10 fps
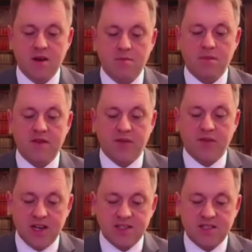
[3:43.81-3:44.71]
by
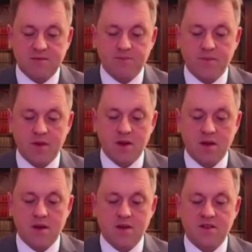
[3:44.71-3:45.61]
violence,
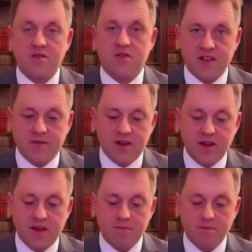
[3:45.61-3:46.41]
disgracefully,